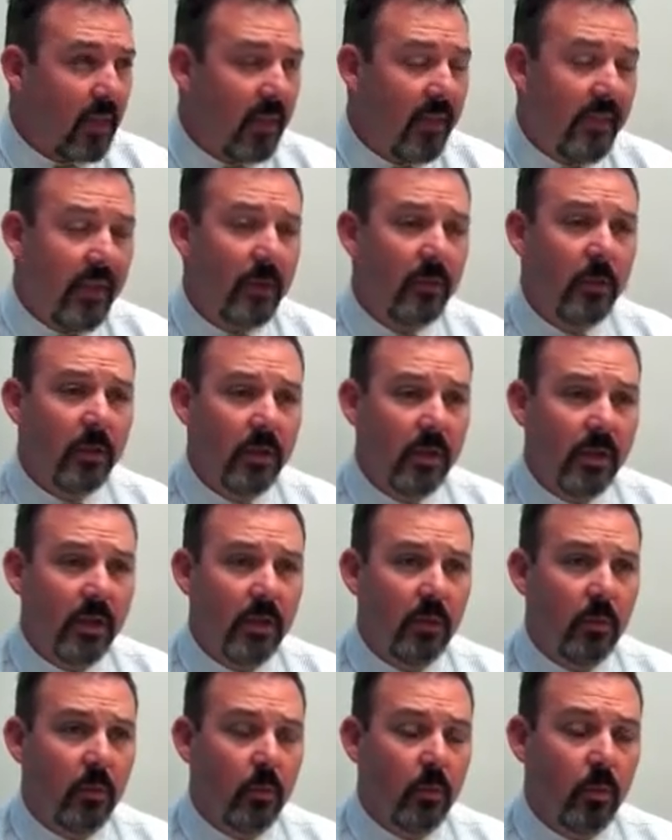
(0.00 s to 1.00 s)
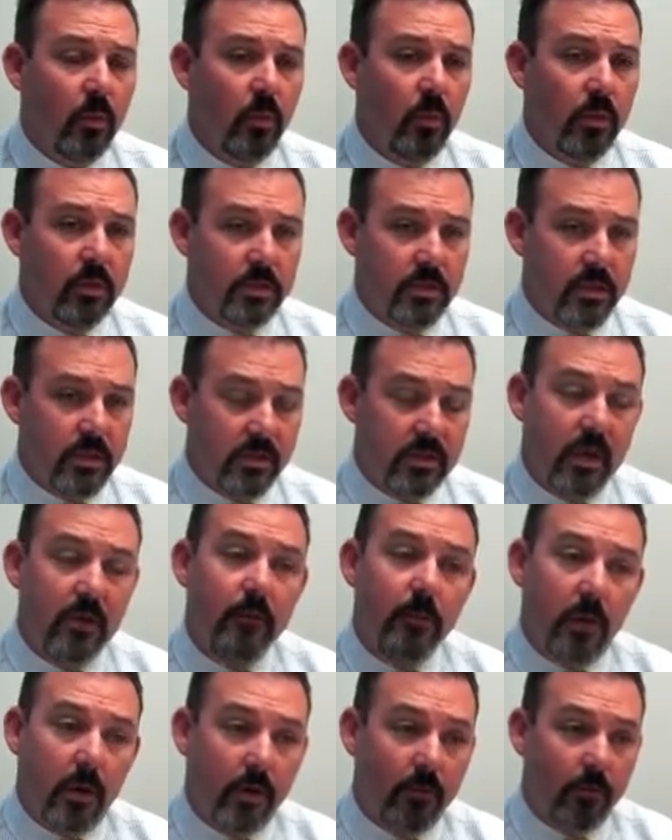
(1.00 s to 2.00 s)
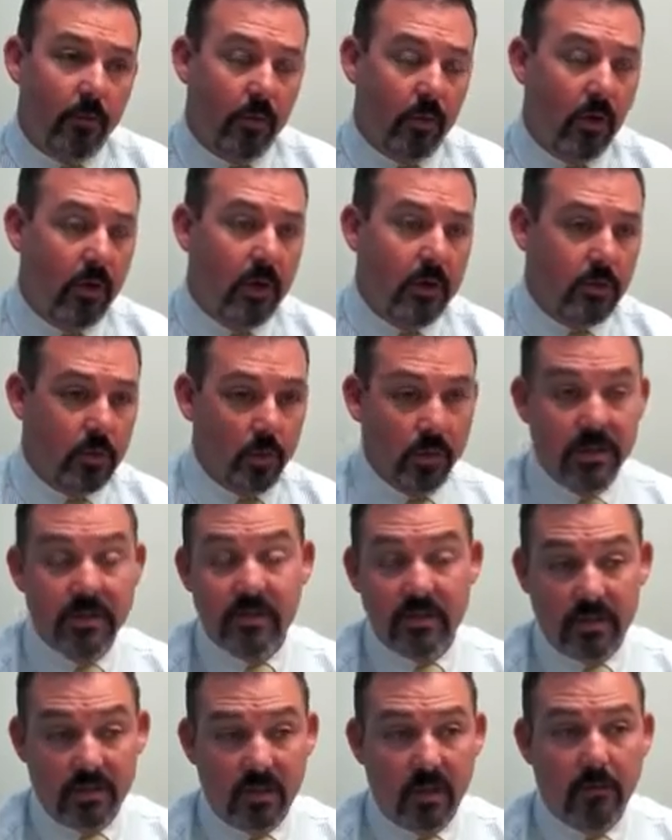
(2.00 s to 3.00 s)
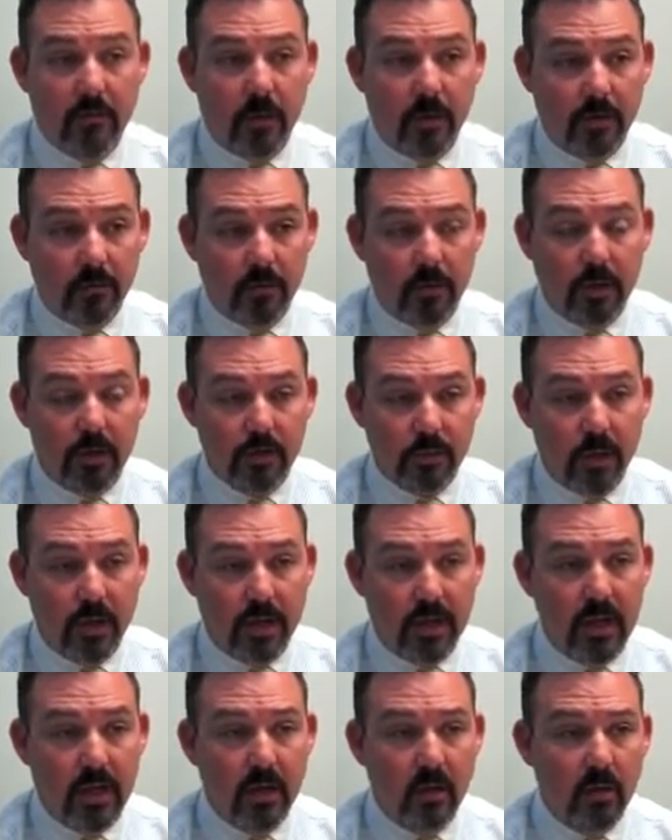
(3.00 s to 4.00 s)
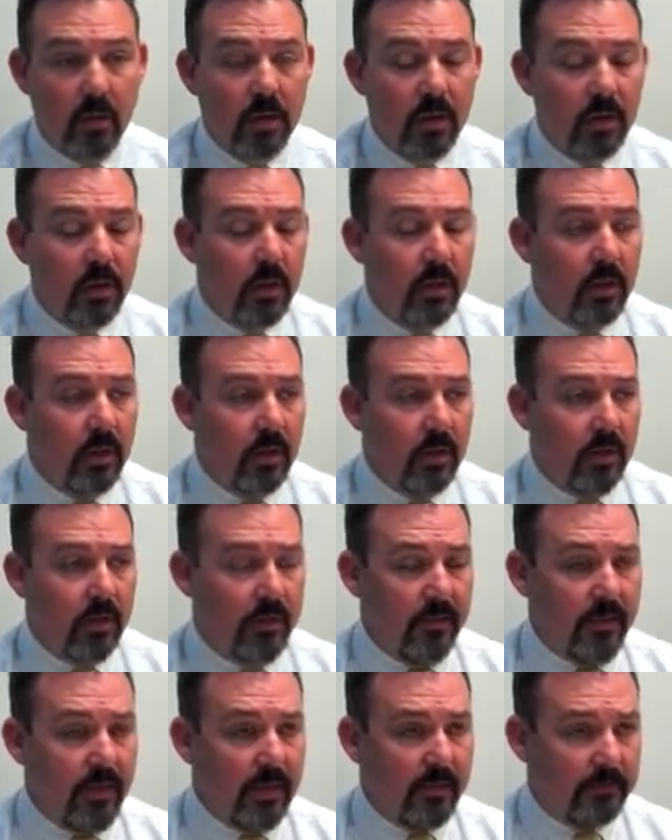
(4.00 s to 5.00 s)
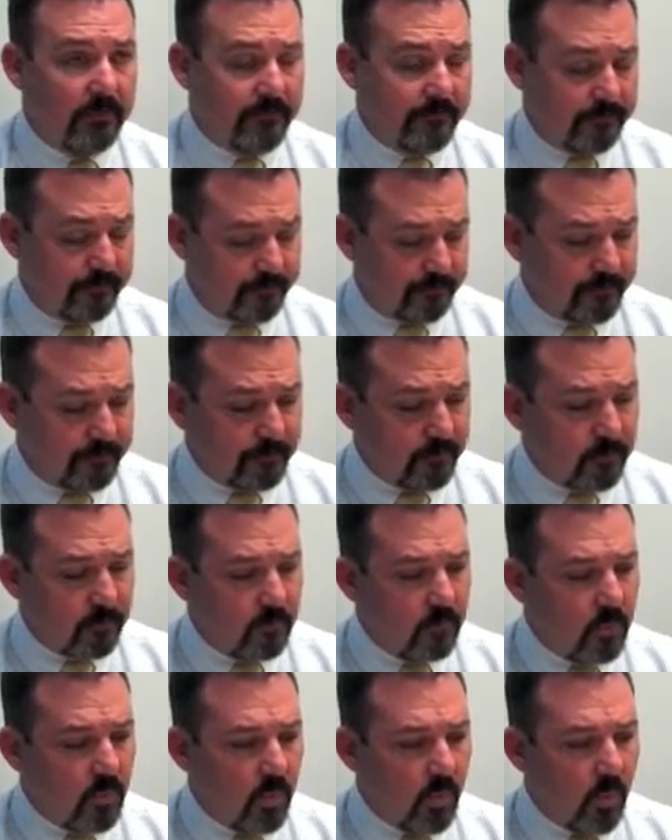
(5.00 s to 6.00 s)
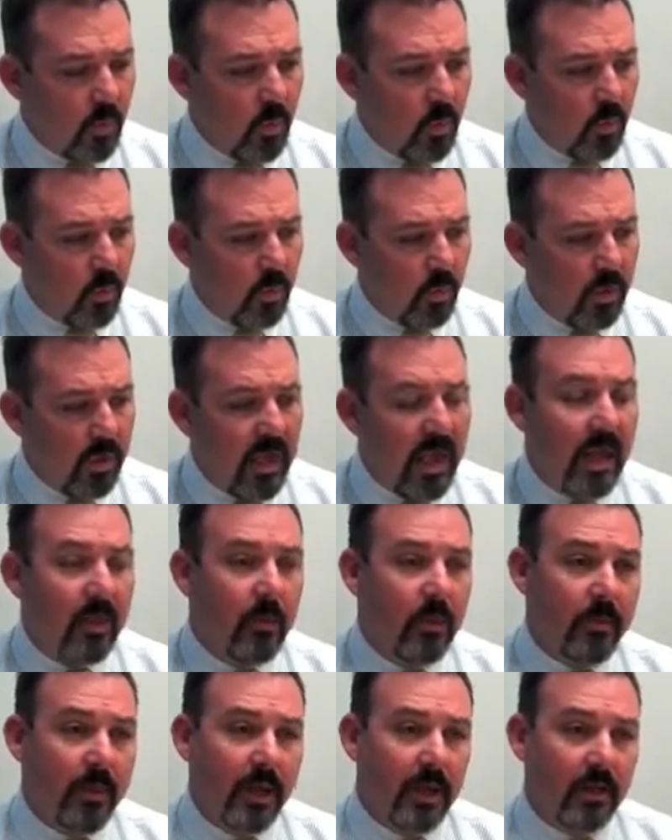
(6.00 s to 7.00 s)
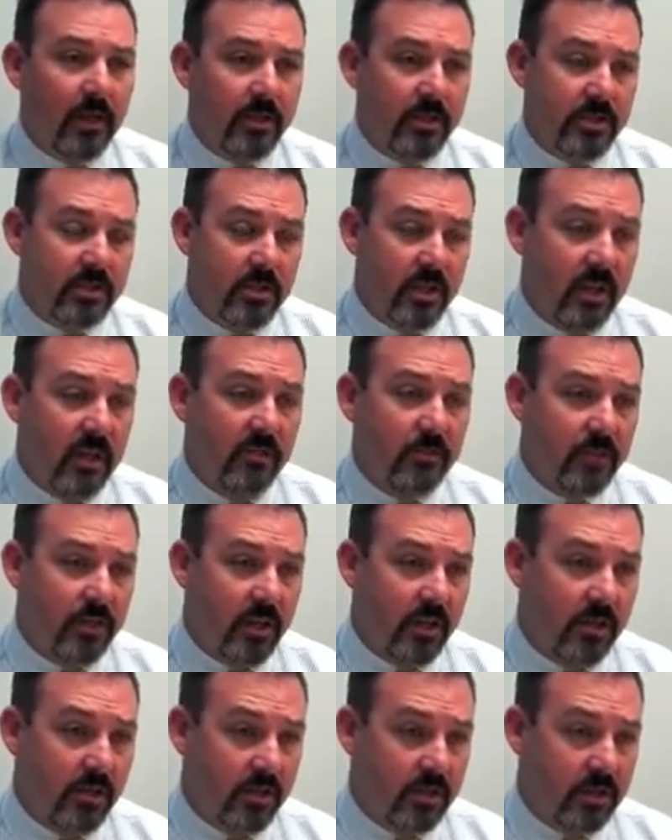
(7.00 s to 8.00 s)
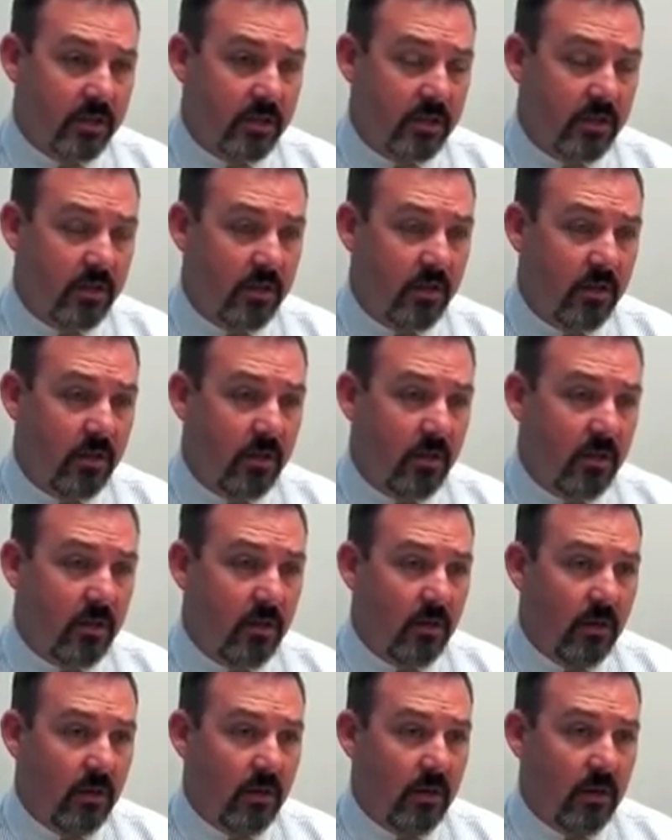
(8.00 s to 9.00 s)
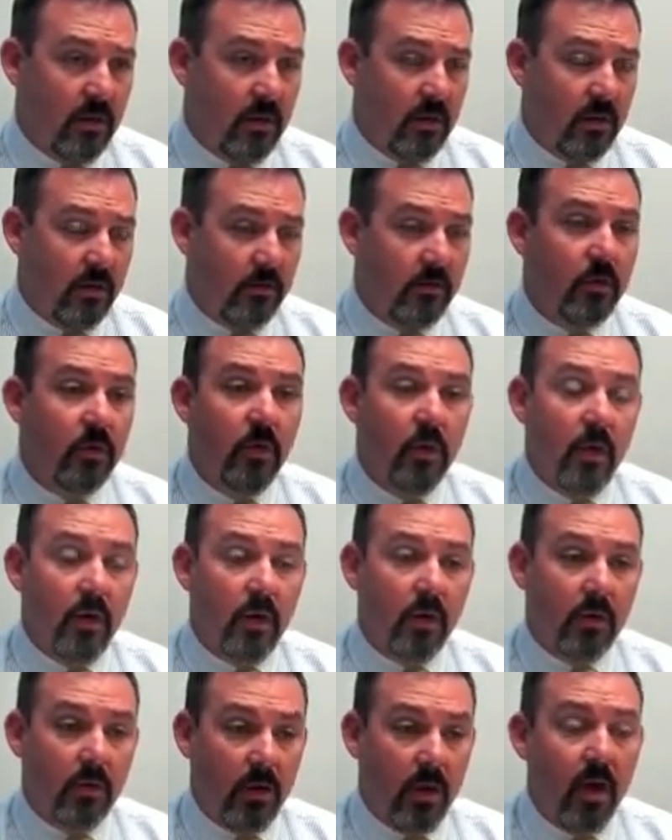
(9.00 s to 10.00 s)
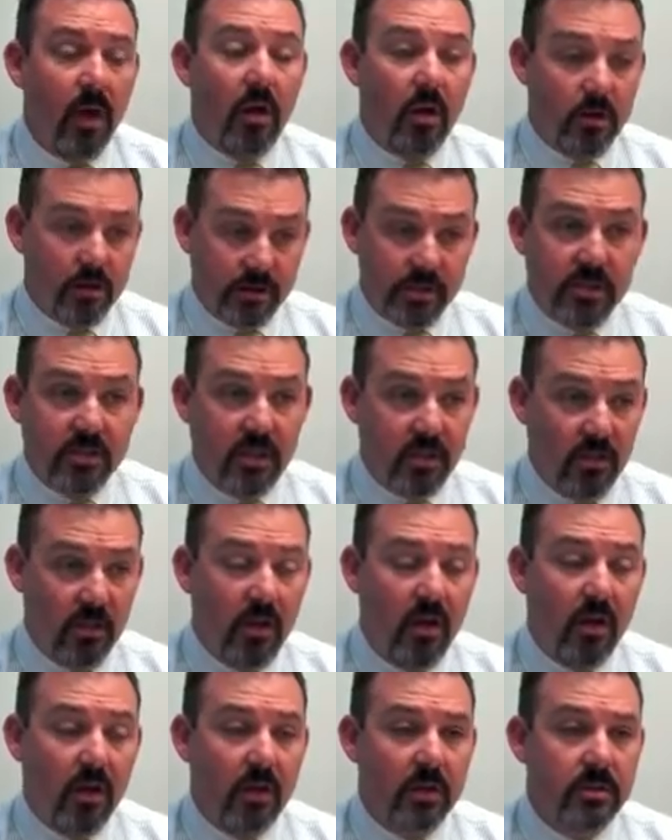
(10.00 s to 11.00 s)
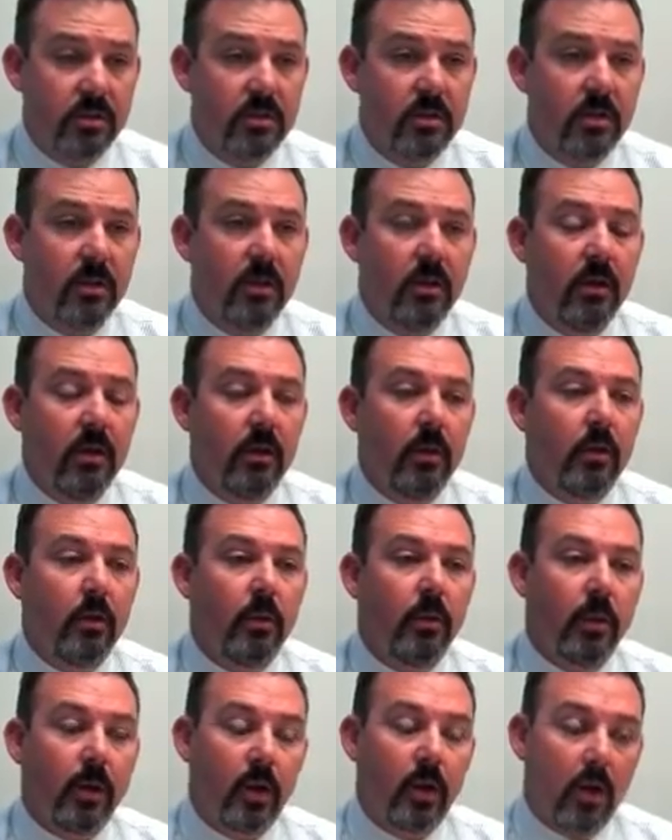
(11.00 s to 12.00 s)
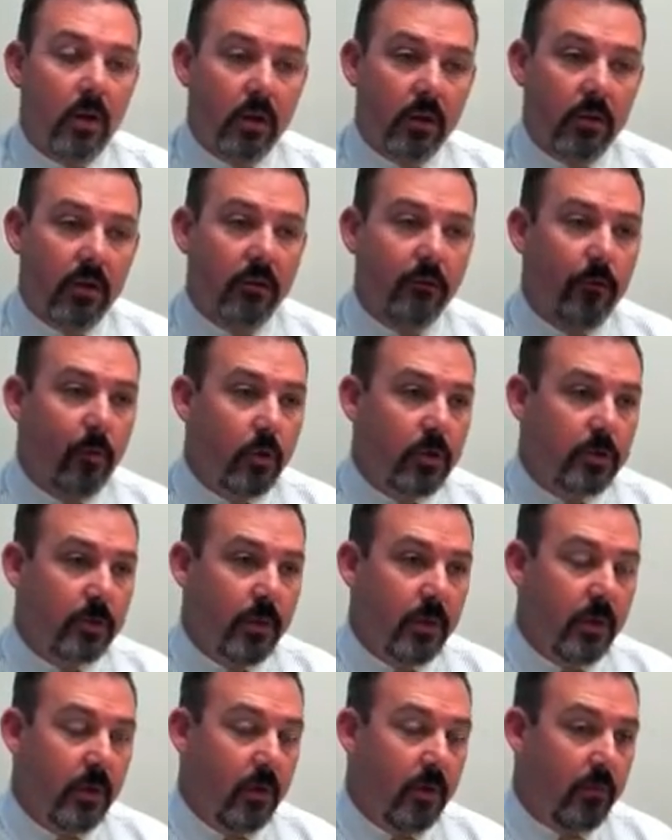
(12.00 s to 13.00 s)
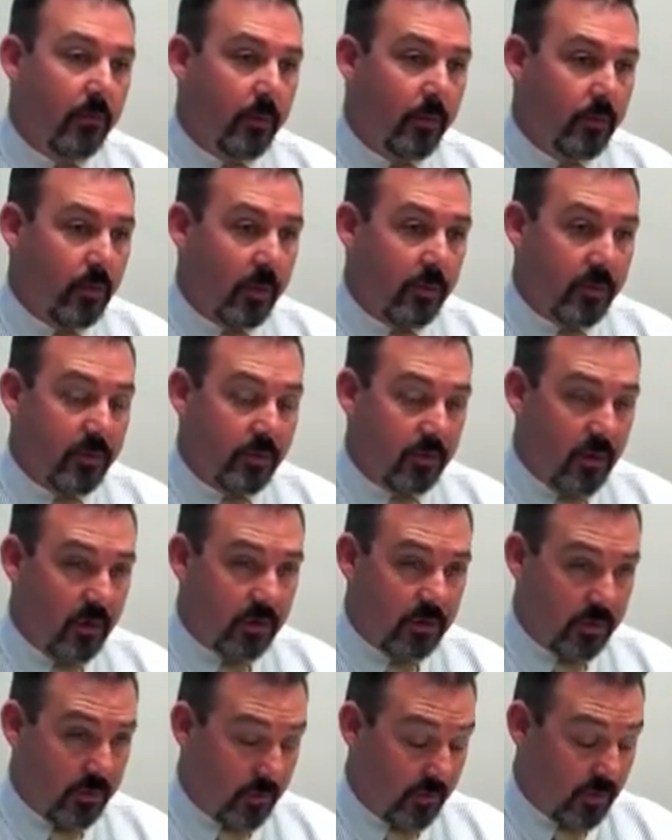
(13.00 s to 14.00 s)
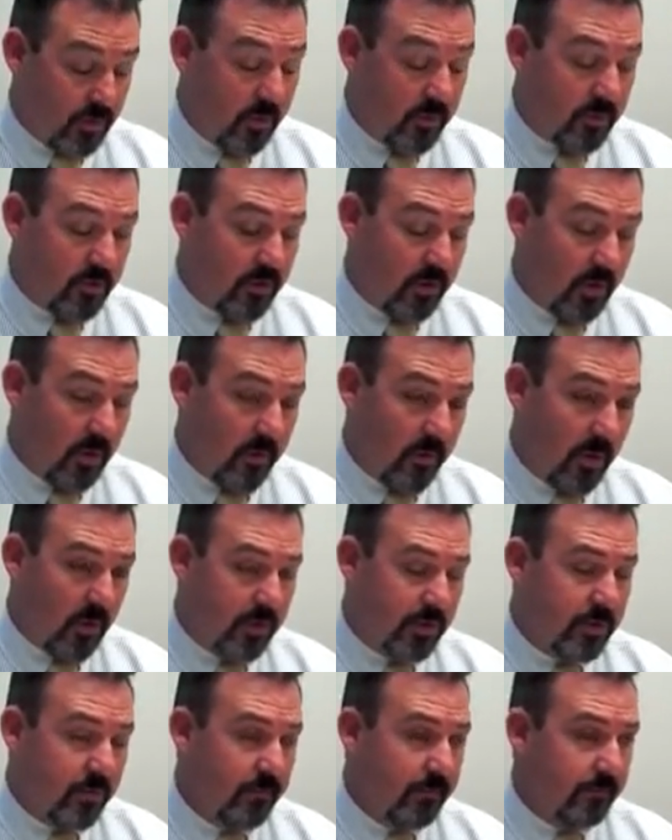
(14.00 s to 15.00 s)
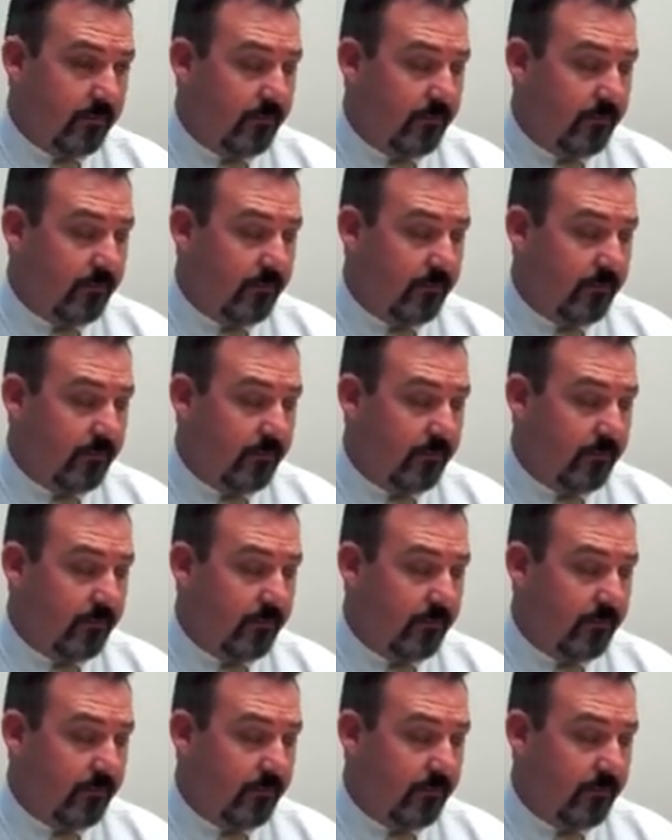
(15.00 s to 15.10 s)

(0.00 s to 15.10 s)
And that really was the tough part for us, or is the tough part for us right now, in that can we make legislative changes to our law, our existing laws, regarding the enforcement of prescription drugs and prescription drug abuse?